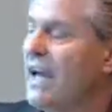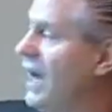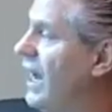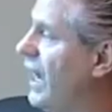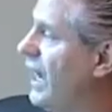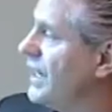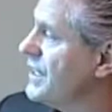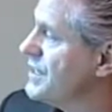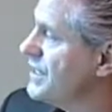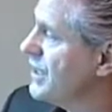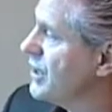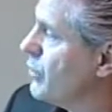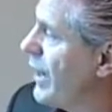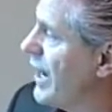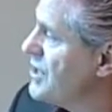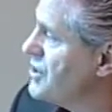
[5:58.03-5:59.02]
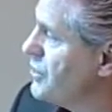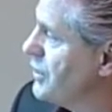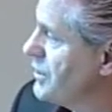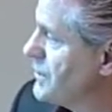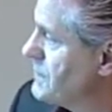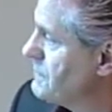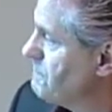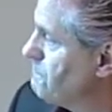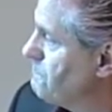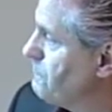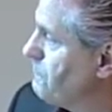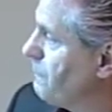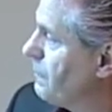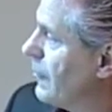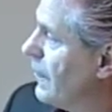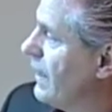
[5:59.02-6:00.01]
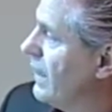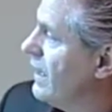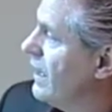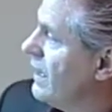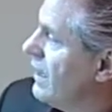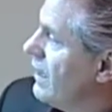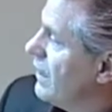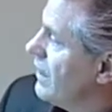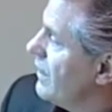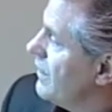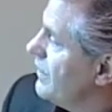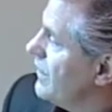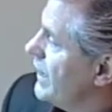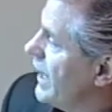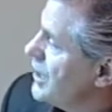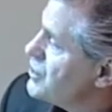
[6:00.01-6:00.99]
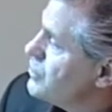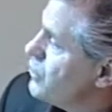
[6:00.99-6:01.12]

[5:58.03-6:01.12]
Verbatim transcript: I T graduates. The next